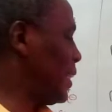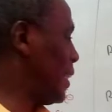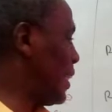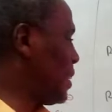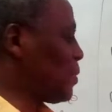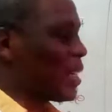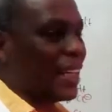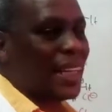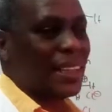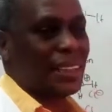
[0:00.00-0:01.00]
in our
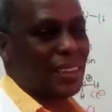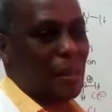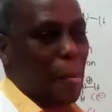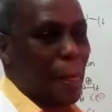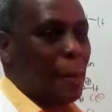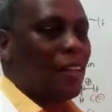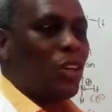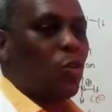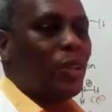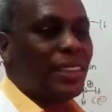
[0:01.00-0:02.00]
class,
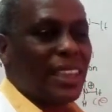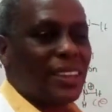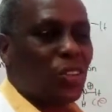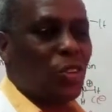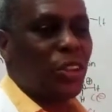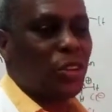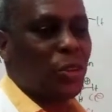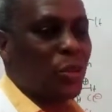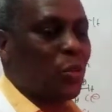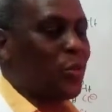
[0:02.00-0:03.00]
we're just going
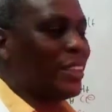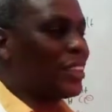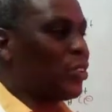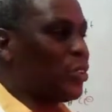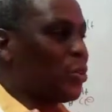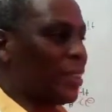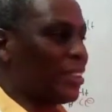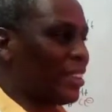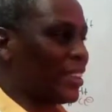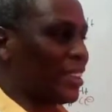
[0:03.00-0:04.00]
to
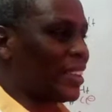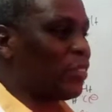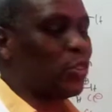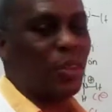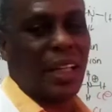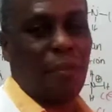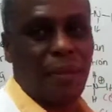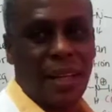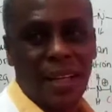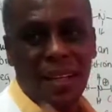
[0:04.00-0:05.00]
restrict ourselves to
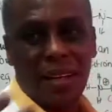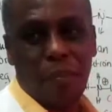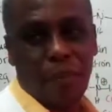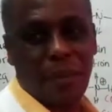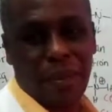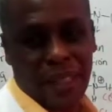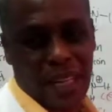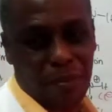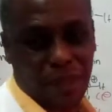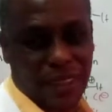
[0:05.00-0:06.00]
naming primary
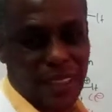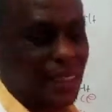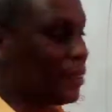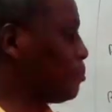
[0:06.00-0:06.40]
amines. Yeah.